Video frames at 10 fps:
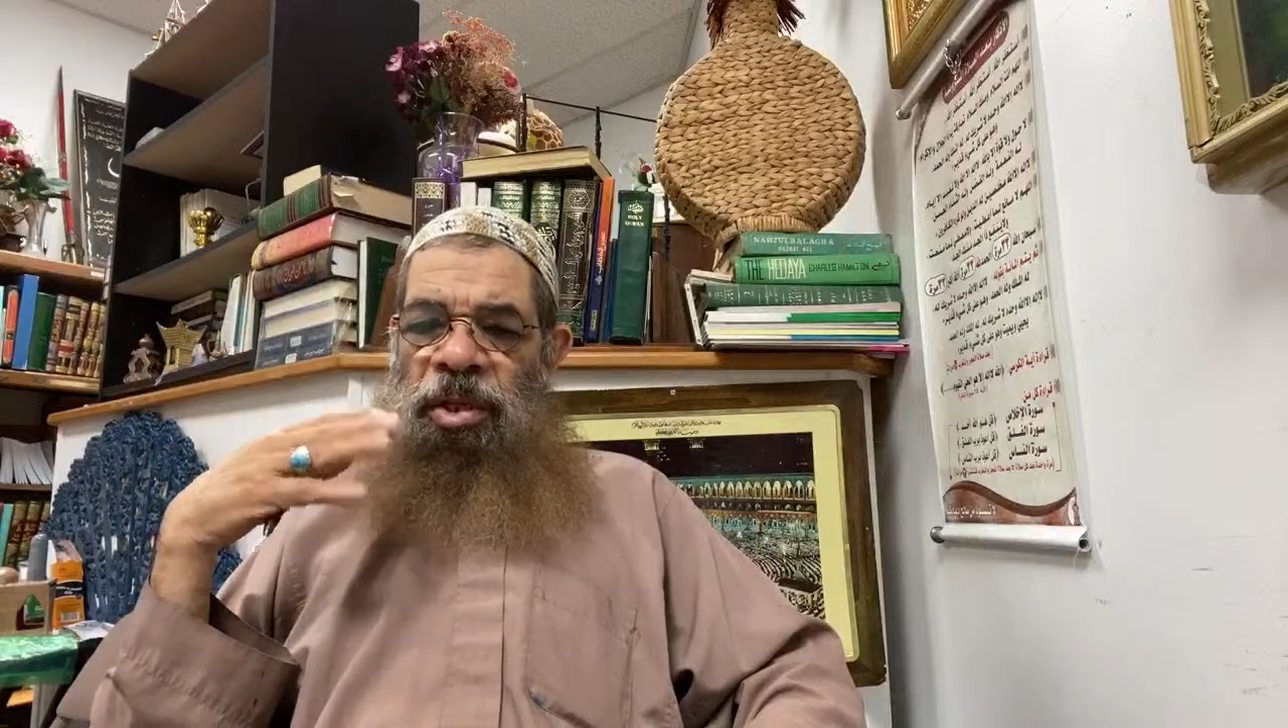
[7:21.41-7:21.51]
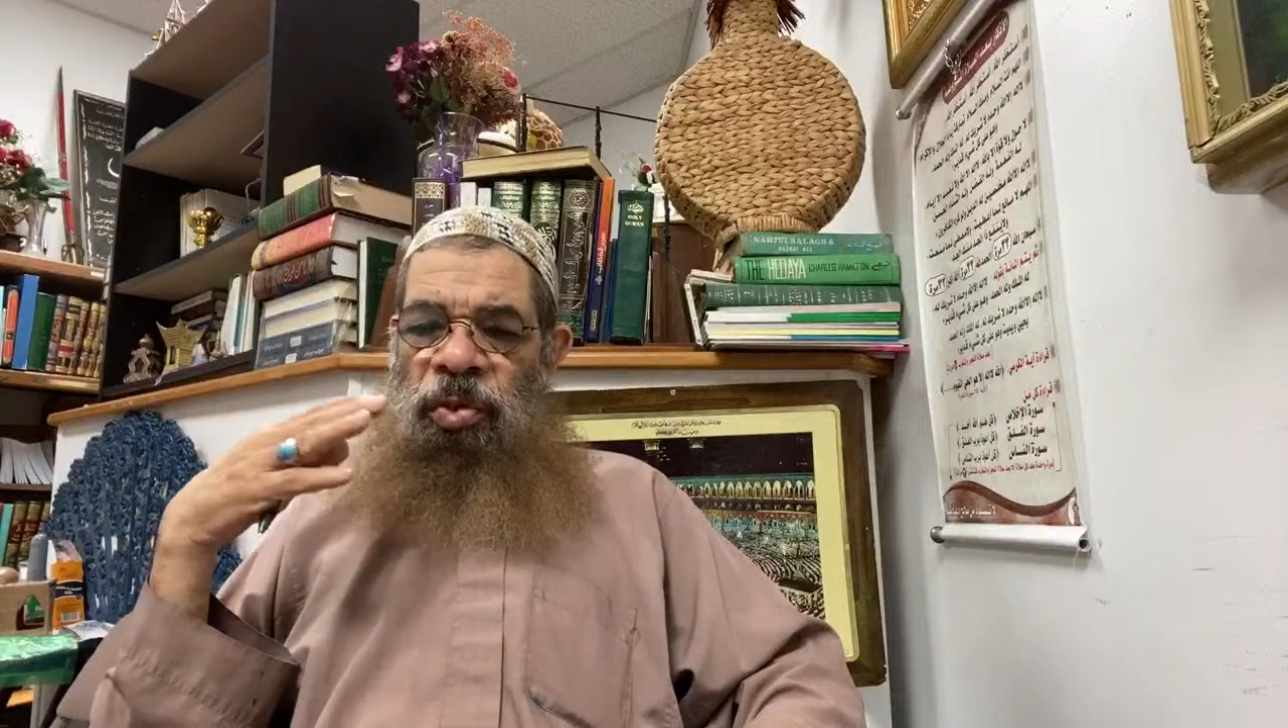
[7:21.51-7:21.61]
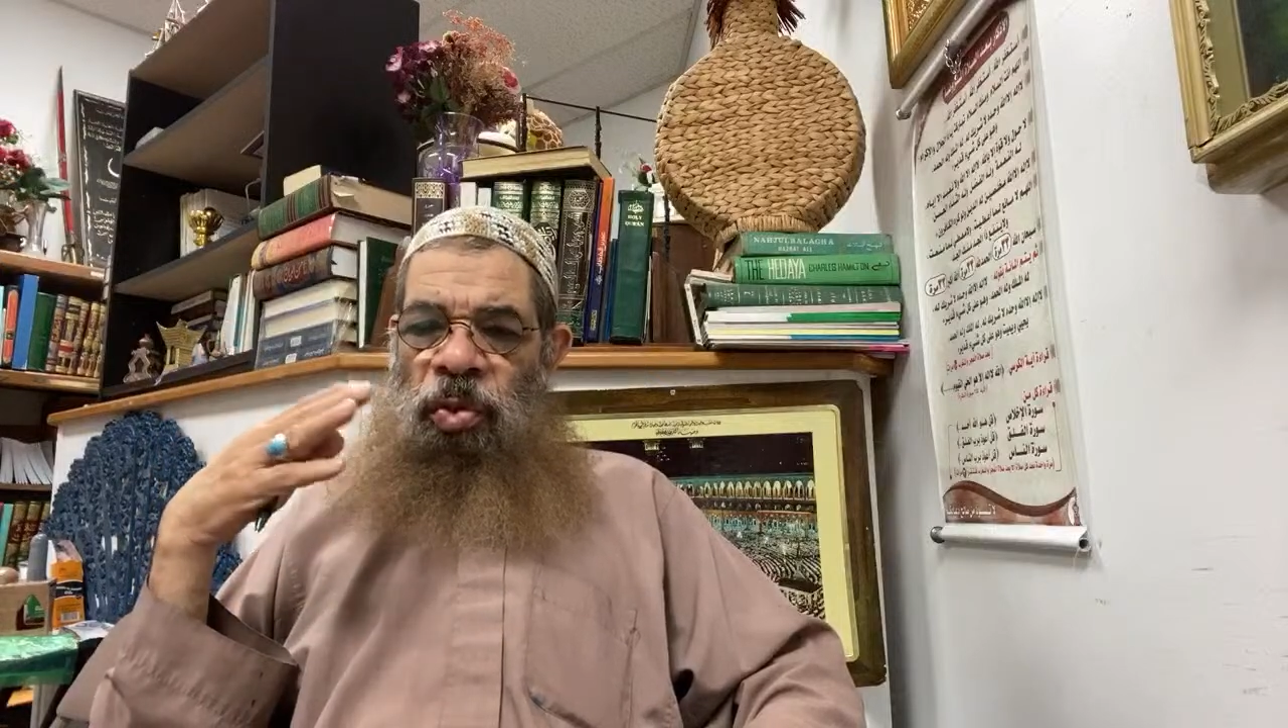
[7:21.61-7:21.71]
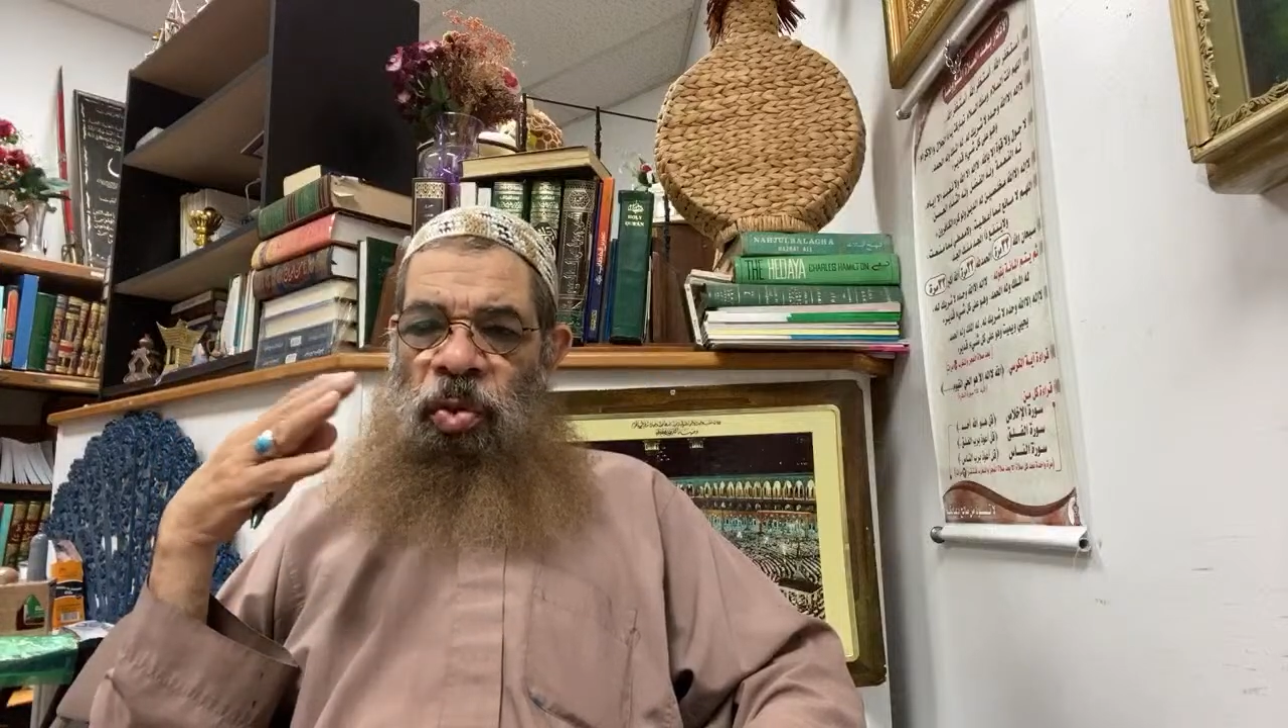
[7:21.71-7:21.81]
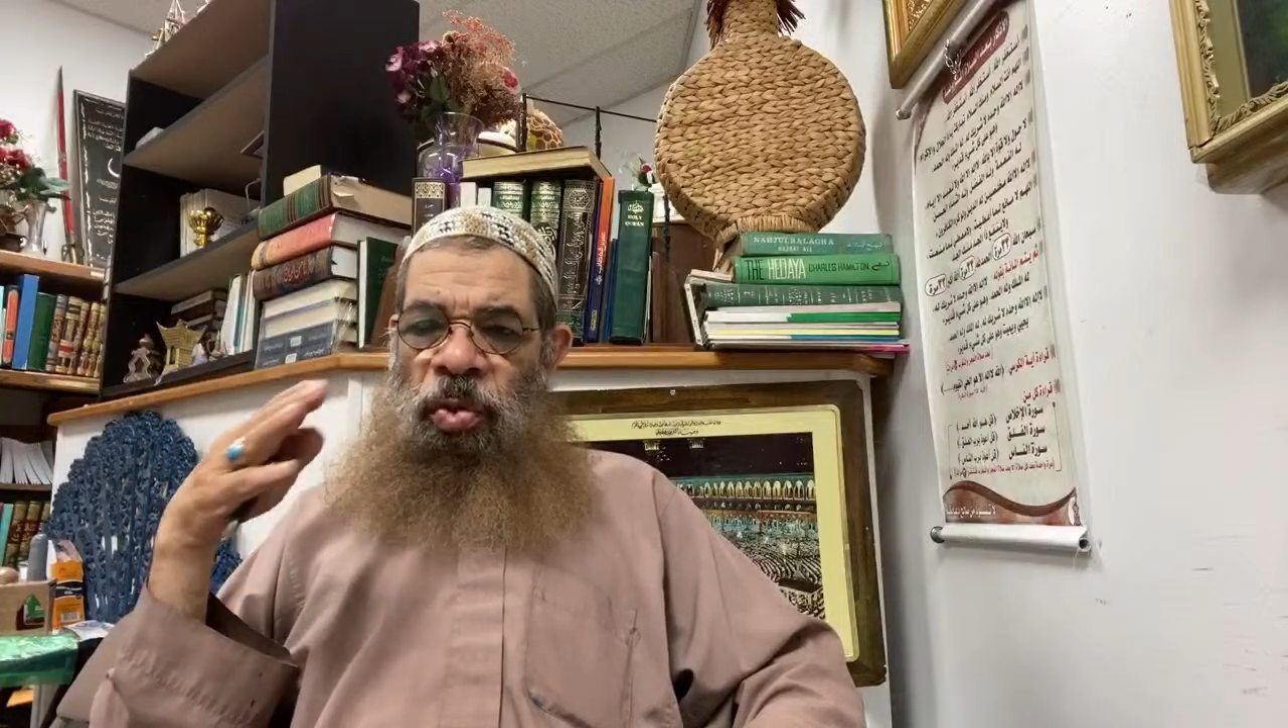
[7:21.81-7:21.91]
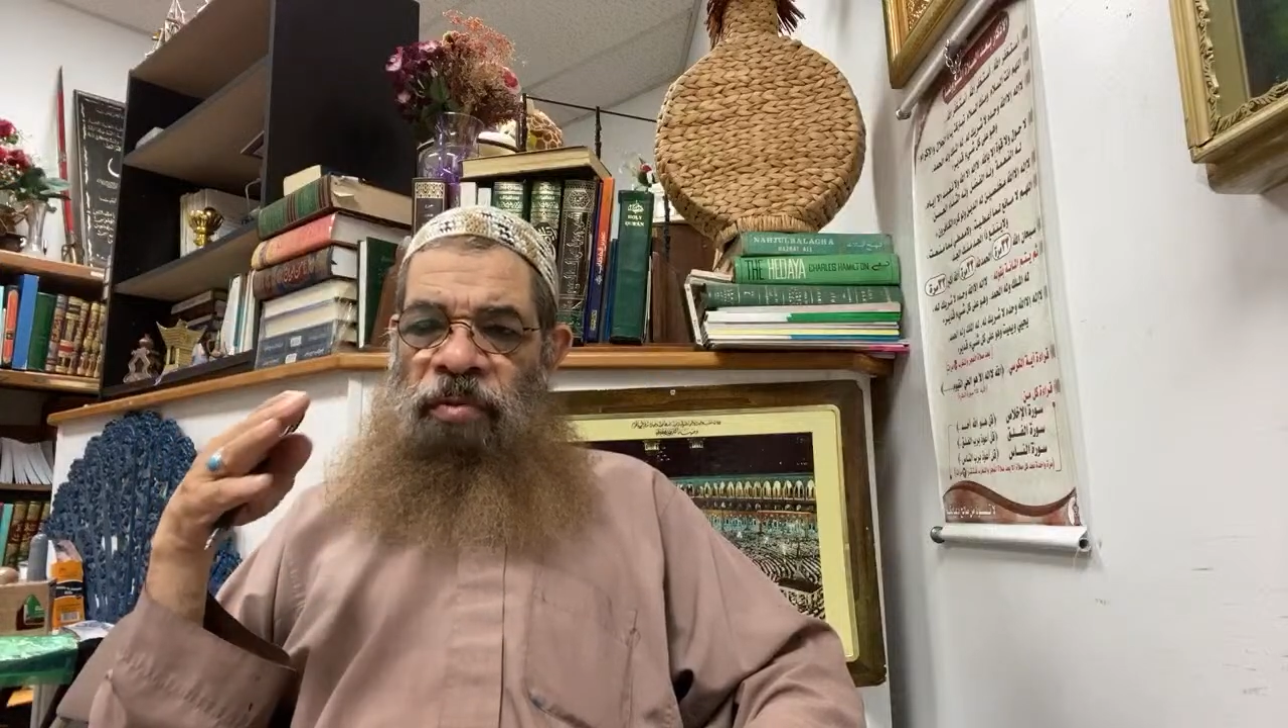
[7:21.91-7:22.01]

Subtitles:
is